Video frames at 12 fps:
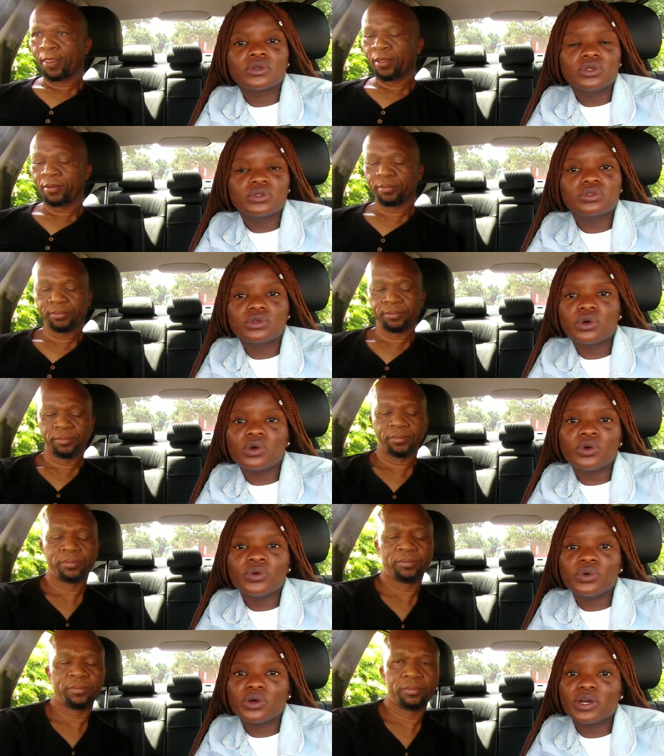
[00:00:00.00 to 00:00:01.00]

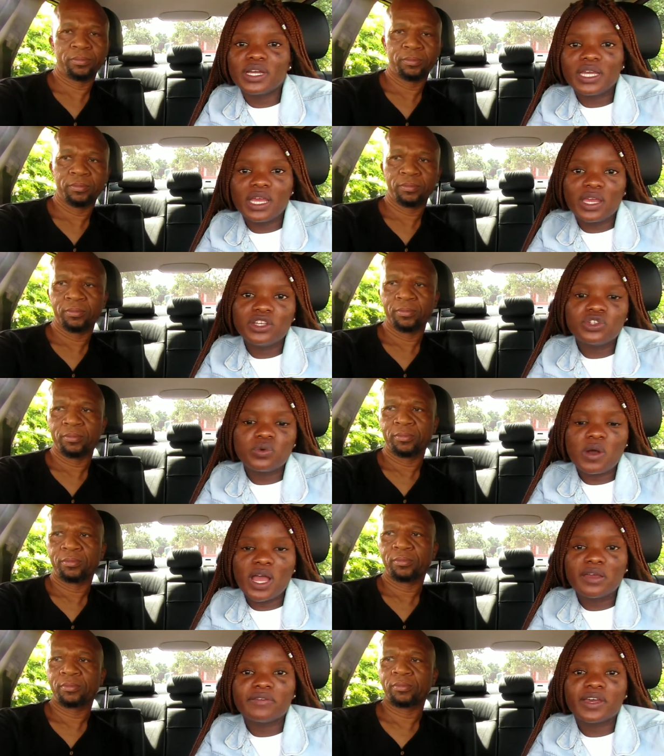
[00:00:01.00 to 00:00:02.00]
Speaker 1: So each
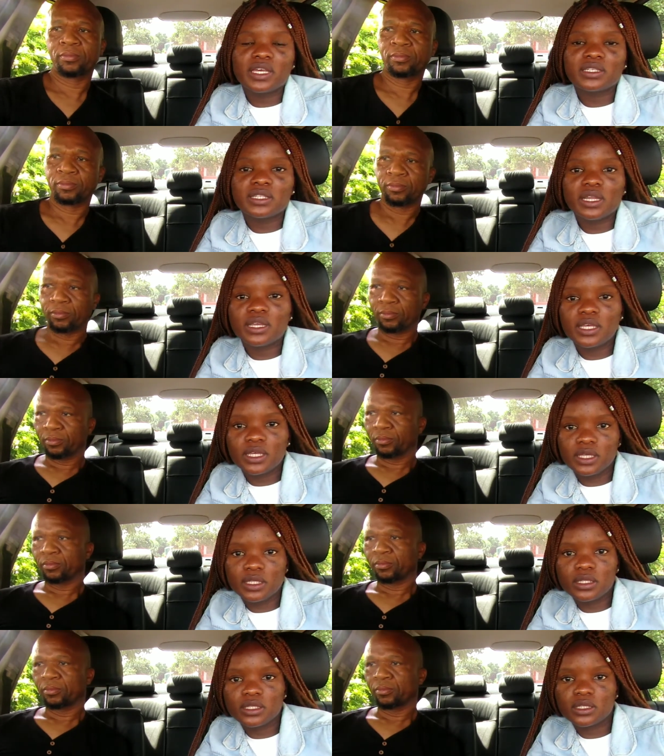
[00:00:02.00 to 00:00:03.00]
wife has three
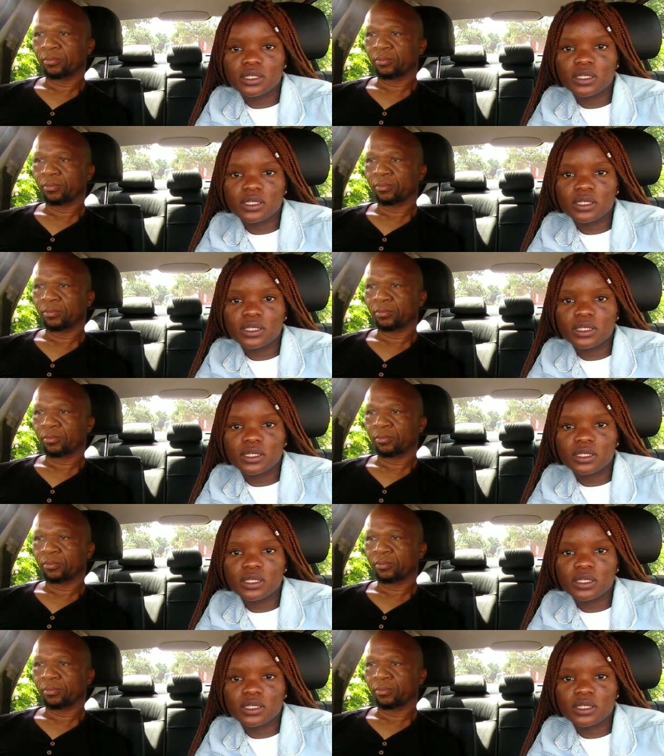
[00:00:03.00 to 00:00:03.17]
kids.